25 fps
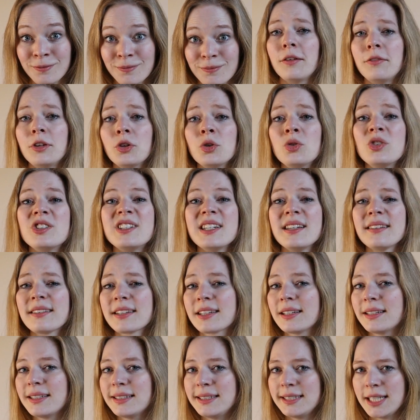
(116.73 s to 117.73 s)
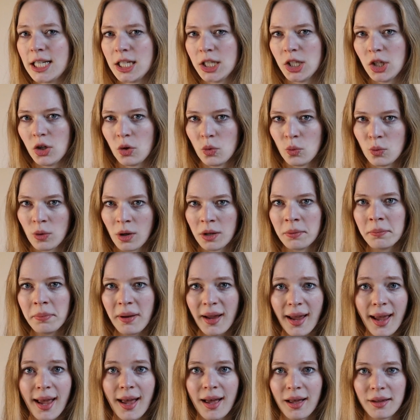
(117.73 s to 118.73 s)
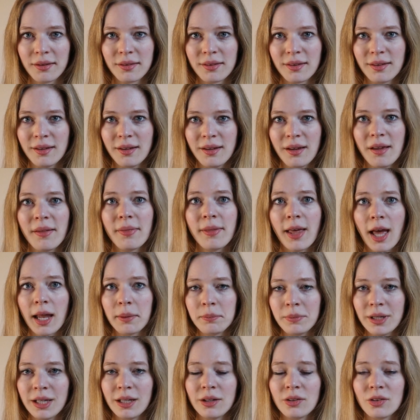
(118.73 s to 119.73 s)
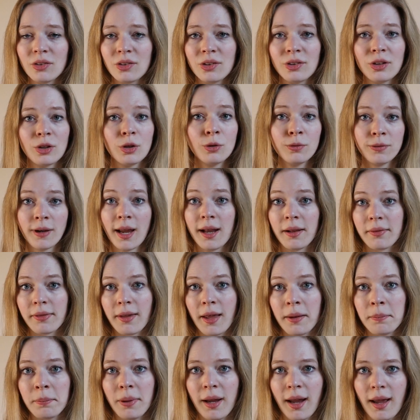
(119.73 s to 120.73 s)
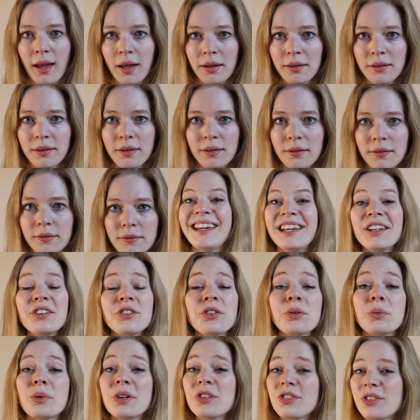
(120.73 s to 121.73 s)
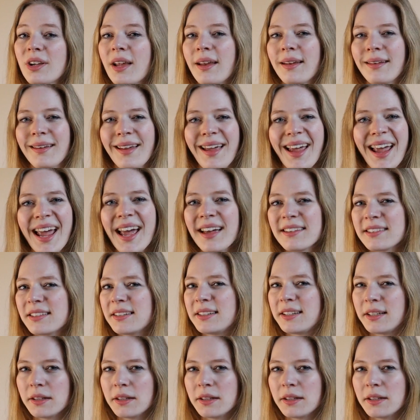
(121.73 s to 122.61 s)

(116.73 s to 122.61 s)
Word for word: If you discontinue one path, that means you failed that path. Intuition has a